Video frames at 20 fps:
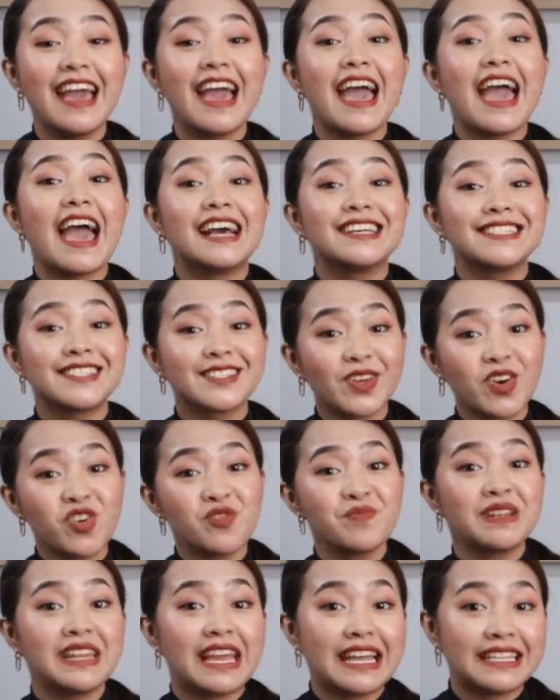ask
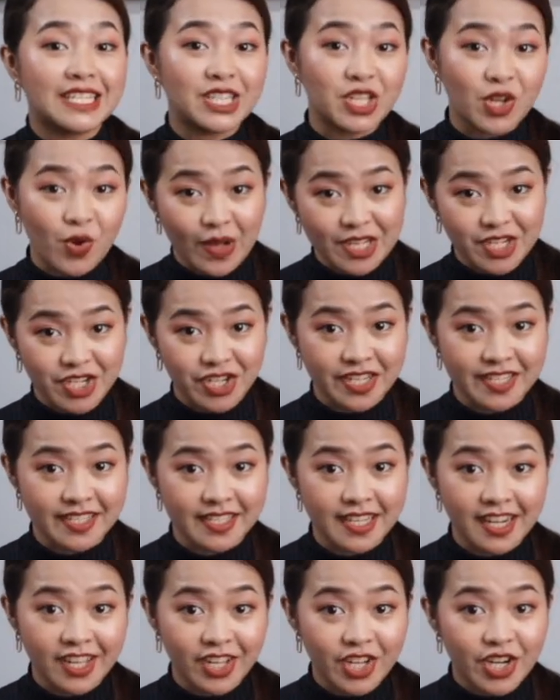open-ended questions
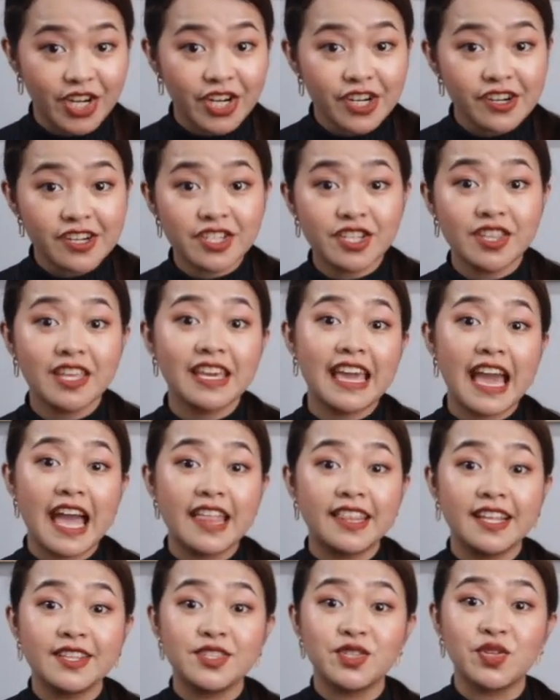that encourage the
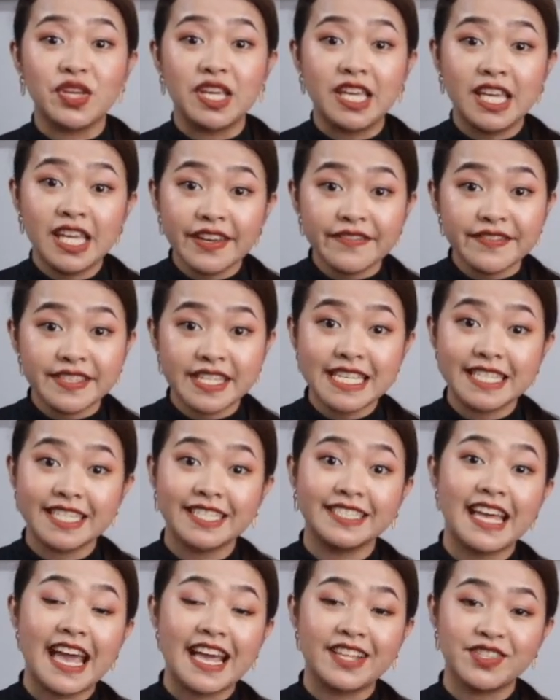candidate to give
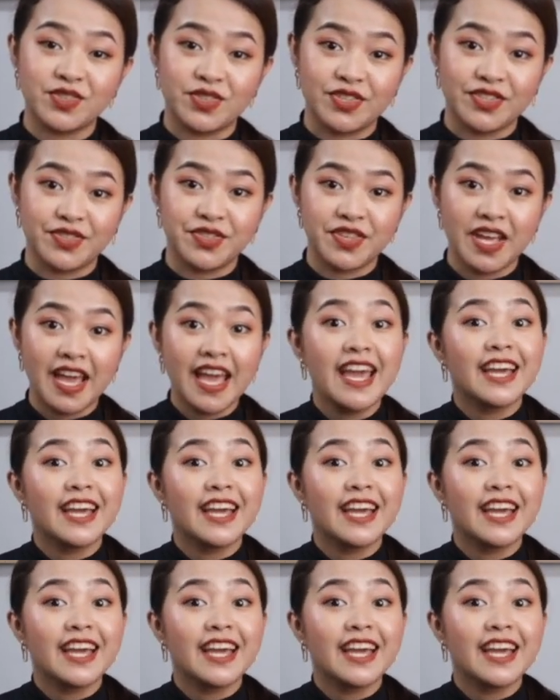detailed answers.